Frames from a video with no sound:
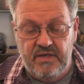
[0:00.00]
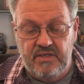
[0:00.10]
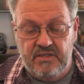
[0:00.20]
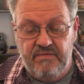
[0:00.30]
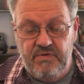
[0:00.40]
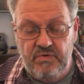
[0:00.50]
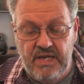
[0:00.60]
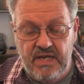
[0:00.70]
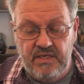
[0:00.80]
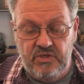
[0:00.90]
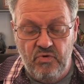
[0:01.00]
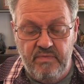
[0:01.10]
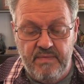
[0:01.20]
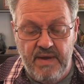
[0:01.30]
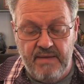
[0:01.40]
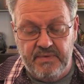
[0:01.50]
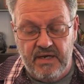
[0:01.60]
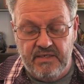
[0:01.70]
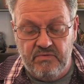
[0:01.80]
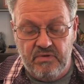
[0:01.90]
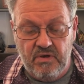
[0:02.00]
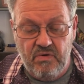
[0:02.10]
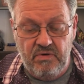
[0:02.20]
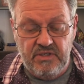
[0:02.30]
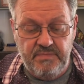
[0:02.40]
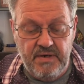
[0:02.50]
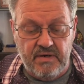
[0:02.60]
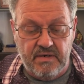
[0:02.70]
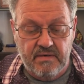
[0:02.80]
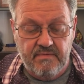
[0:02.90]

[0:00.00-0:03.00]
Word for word: in just a few days you will be baptized with the Holy Spirit."